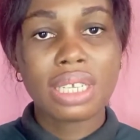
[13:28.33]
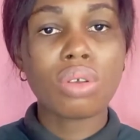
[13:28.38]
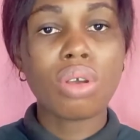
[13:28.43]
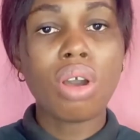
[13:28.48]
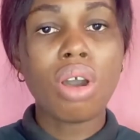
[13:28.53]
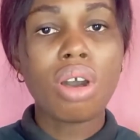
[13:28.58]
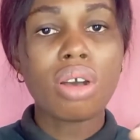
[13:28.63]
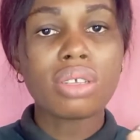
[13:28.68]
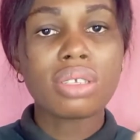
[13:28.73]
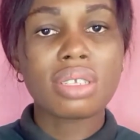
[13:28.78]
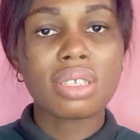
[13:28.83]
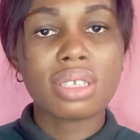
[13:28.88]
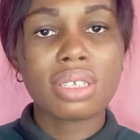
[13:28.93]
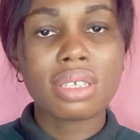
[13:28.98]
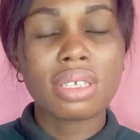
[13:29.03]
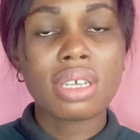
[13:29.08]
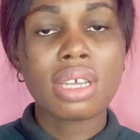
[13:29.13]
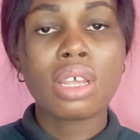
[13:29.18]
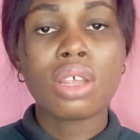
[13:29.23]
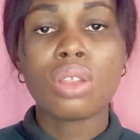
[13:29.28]
Caused,
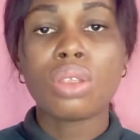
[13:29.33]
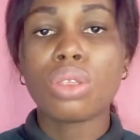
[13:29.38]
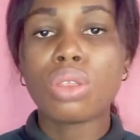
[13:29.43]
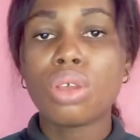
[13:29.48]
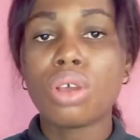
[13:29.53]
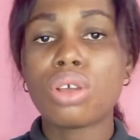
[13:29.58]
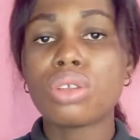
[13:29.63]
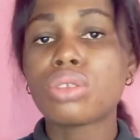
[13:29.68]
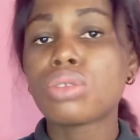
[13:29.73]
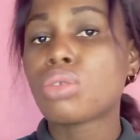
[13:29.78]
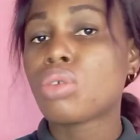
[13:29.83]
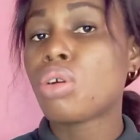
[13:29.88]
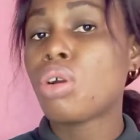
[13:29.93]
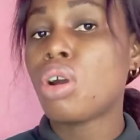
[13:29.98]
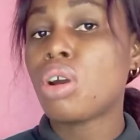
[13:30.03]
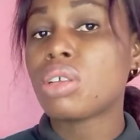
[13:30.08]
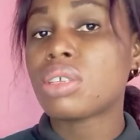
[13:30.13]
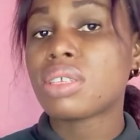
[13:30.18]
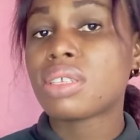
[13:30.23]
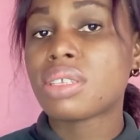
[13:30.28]
not
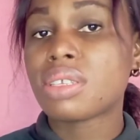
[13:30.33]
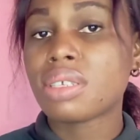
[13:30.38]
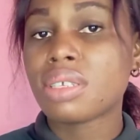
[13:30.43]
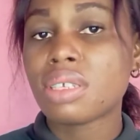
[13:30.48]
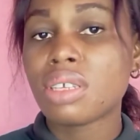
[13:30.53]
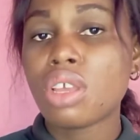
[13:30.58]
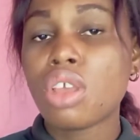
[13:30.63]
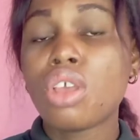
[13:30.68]
caused.